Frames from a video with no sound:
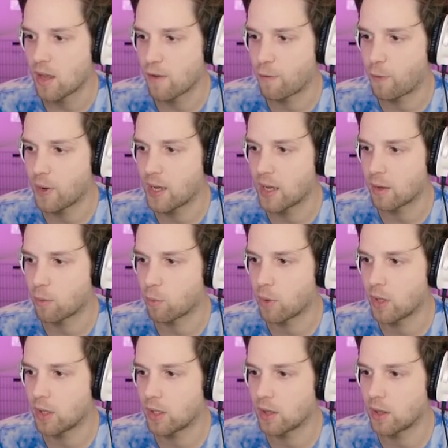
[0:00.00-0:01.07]
If we get
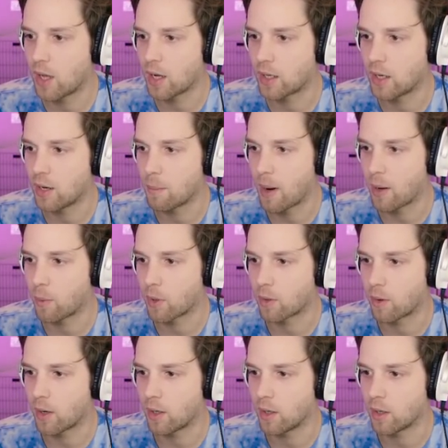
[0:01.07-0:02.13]
really lucky, it might
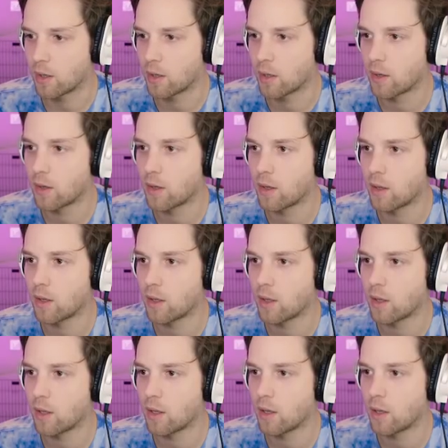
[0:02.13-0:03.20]
work right here.
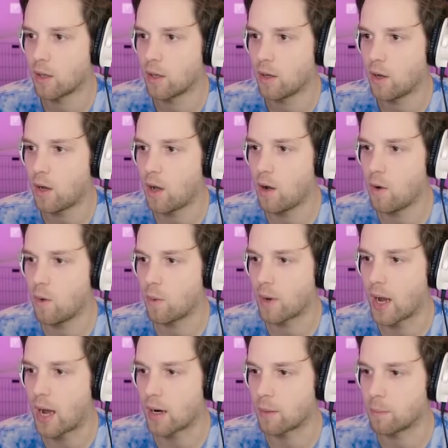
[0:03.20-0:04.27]
Oh,
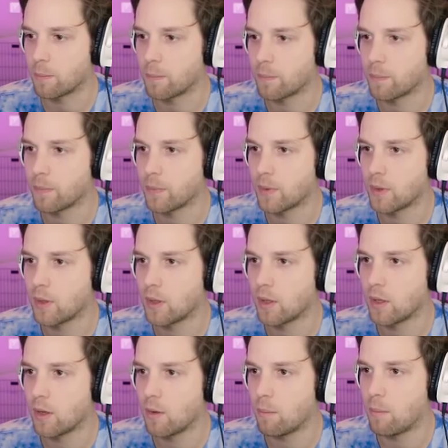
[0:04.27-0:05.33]
got him.
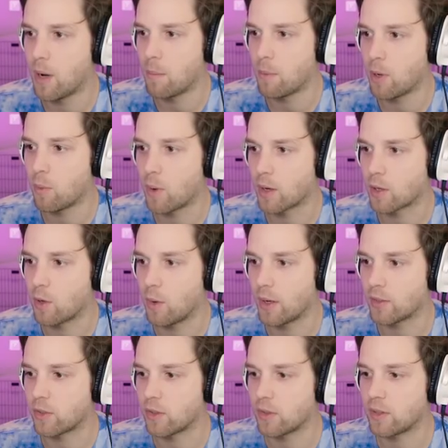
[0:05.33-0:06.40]
Bumbo want
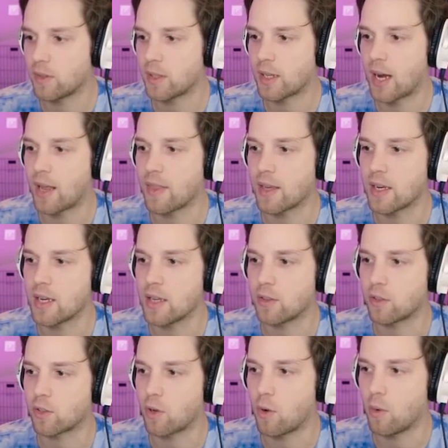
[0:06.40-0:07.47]
coins. So this is the guy that
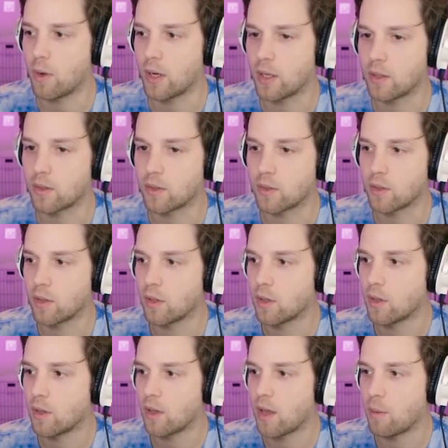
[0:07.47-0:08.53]
eats coins
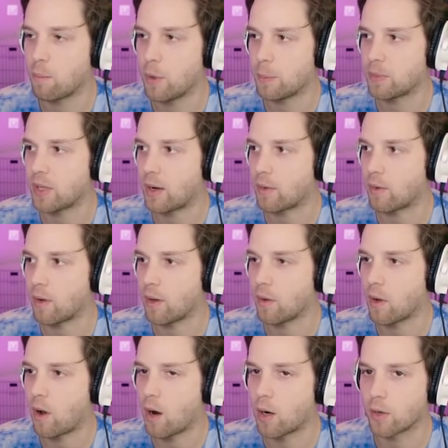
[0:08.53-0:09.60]
and poops out
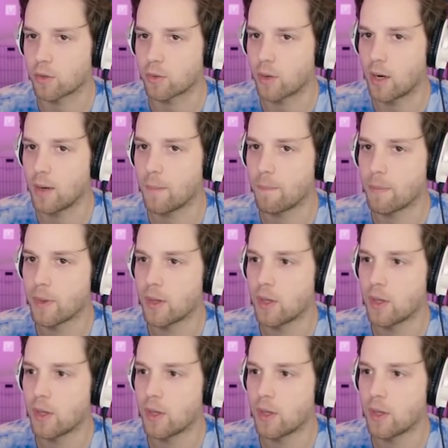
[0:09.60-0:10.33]
hearts, right?